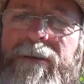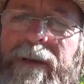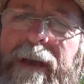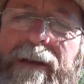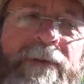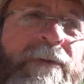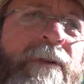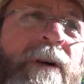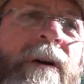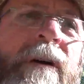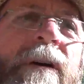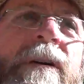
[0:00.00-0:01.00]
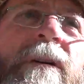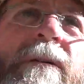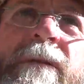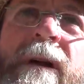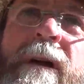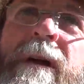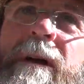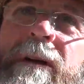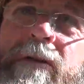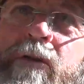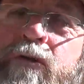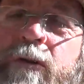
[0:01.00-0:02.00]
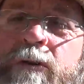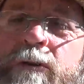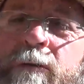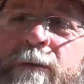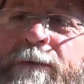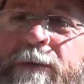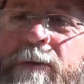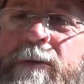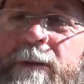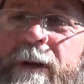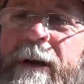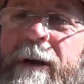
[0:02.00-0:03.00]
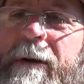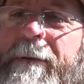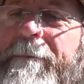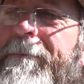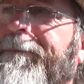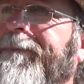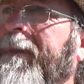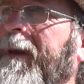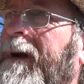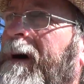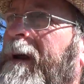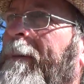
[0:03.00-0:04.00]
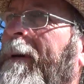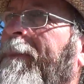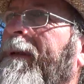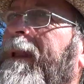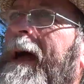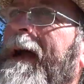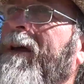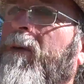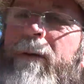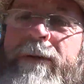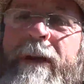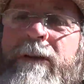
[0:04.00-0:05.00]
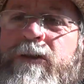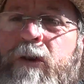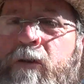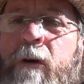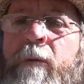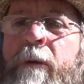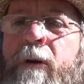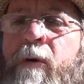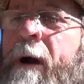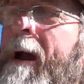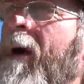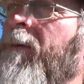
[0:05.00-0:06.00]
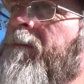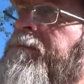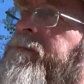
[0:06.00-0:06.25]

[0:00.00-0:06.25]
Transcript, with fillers: They have uh, good nutritional food there. Uh, they might be lacking on things to grow in the ground,